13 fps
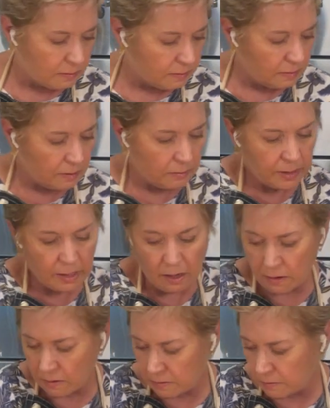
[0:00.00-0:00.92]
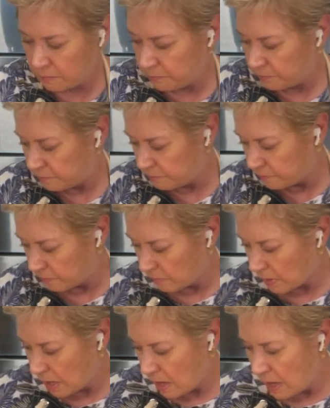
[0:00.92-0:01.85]
There we go.
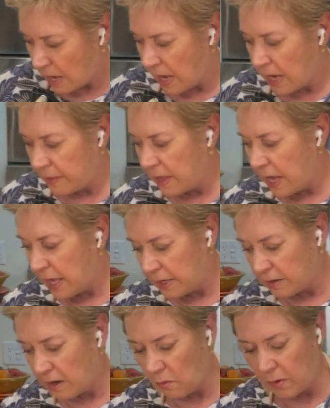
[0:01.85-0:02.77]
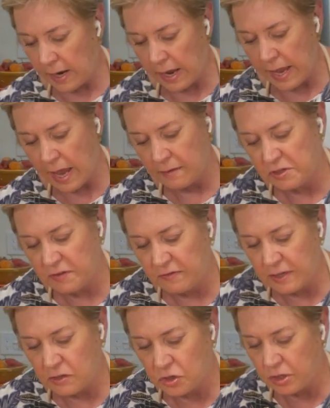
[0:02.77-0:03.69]
And then what I have to
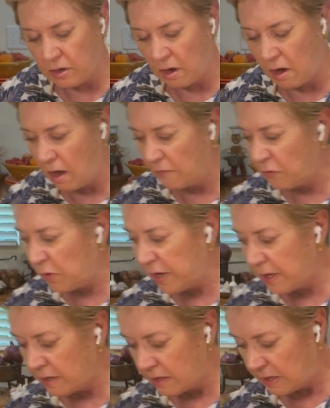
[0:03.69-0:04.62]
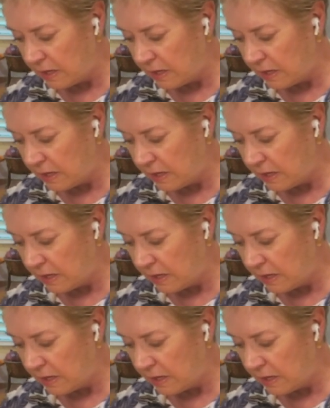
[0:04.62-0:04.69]
finish it off with